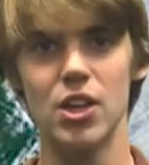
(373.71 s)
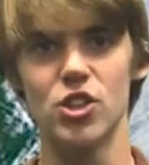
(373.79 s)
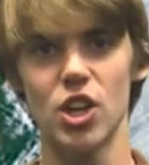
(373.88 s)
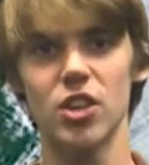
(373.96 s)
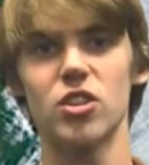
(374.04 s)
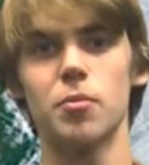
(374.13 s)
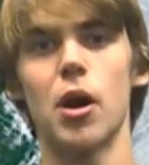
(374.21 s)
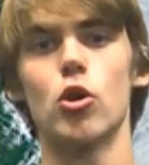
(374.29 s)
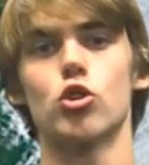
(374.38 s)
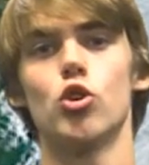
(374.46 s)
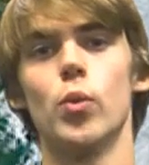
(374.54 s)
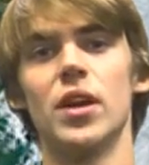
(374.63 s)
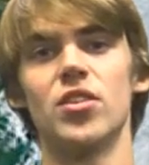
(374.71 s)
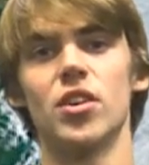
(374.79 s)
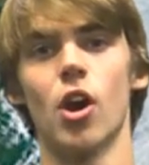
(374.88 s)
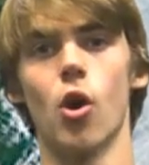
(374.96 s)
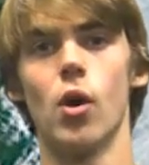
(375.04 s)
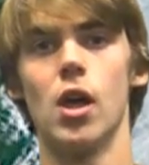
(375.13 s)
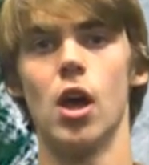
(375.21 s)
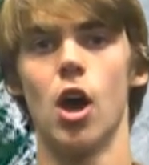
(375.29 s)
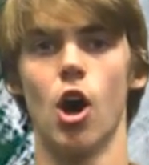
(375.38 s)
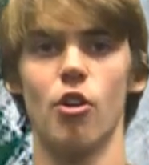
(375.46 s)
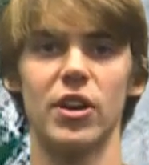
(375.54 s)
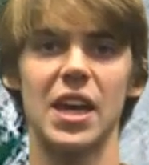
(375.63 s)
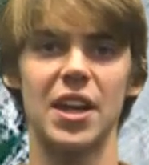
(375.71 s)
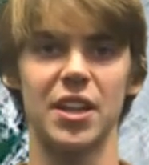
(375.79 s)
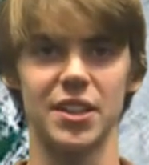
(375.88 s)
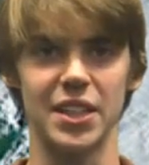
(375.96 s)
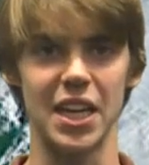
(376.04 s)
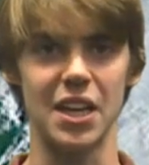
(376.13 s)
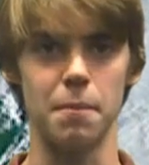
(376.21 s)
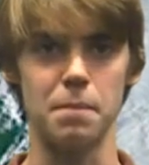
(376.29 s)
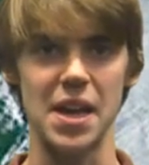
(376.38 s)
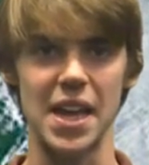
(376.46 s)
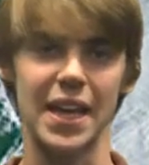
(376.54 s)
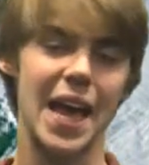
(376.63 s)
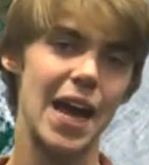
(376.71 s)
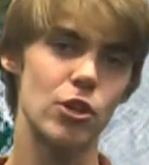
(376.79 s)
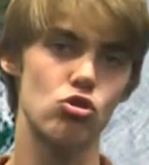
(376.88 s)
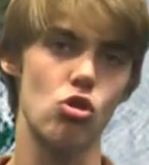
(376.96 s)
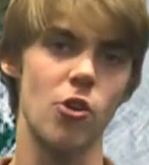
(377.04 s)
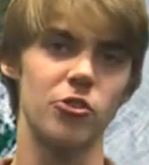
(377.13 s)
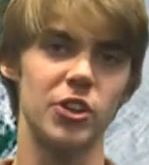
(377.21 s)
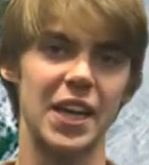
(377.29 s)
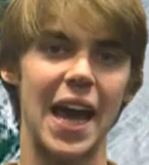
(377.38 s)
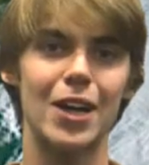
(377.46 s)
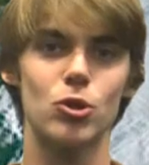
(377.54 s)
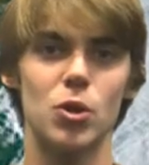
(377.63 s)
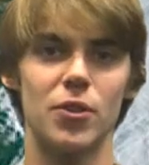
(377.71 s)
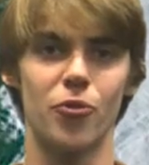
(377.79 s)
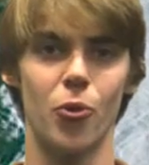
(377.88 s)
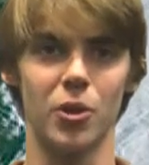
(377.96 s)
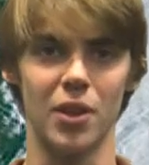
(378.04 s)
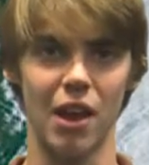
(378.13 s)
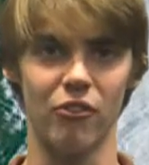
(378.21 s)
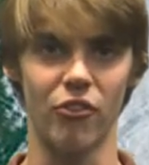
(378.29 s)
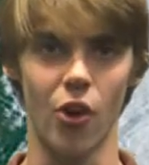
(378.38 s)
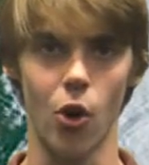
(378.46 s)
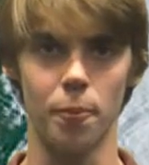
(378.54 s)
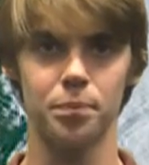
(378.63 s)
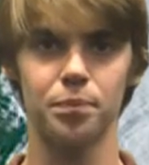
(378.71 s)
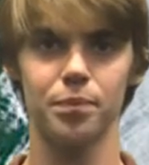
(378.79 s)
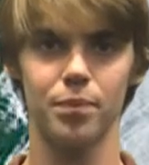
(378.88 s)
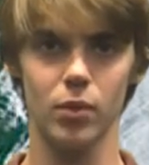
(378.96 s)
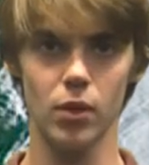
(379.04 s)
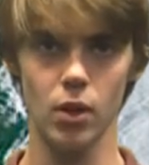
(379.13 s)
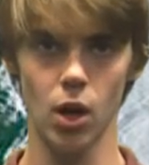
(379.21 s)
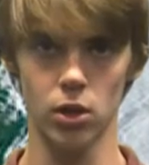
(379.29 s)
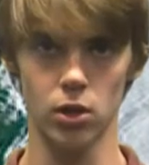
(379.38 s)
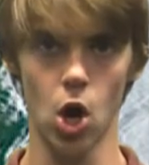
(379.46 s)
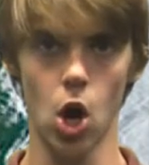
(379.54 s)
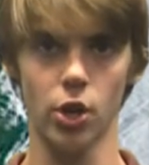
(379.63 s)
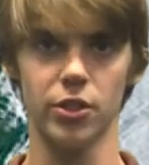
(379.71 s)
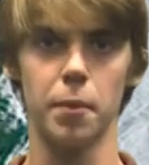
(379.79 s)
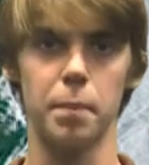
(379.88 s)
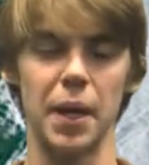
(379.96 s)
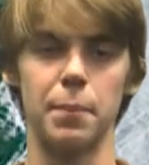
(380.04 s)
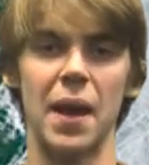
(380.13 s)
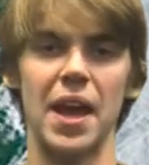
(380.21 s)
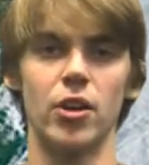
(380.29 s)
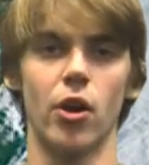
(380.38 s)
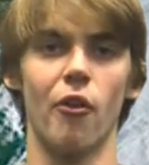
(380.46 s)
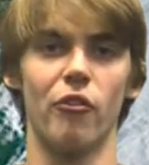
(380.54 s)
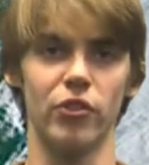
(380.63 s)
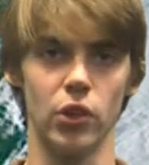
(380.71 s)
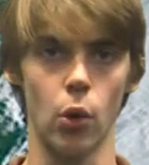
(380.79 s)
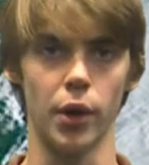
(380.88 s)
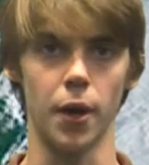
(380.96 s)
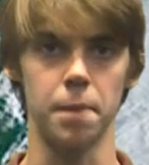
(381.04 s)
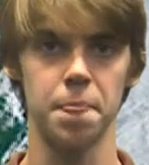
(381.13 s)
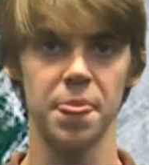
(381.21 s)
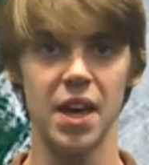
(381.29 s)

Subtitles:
Just about 2 weeks ago, Hurricane Helene made a catastrophic Category 4 landfall along the Big Bend of Florida.